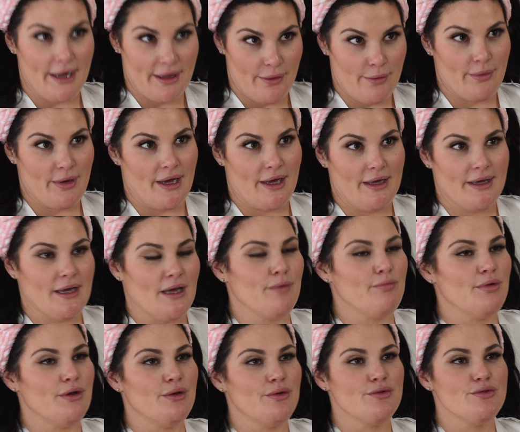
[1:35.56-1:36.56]
by the way,
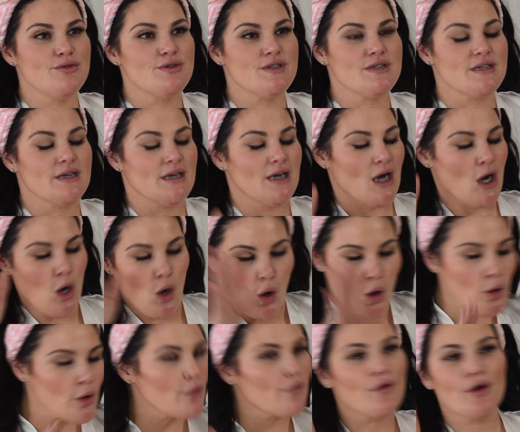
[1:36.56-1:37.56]
can be used
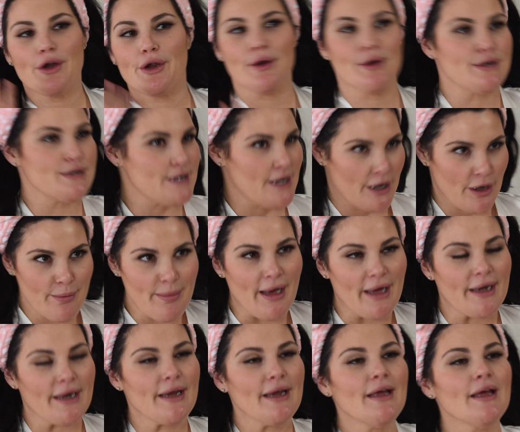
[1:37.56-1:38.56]
all over your entire
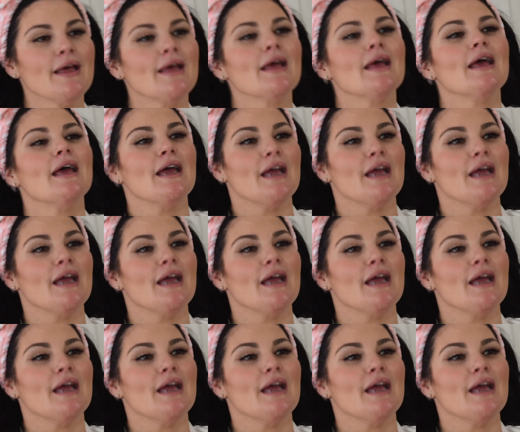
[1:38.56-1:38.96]
body,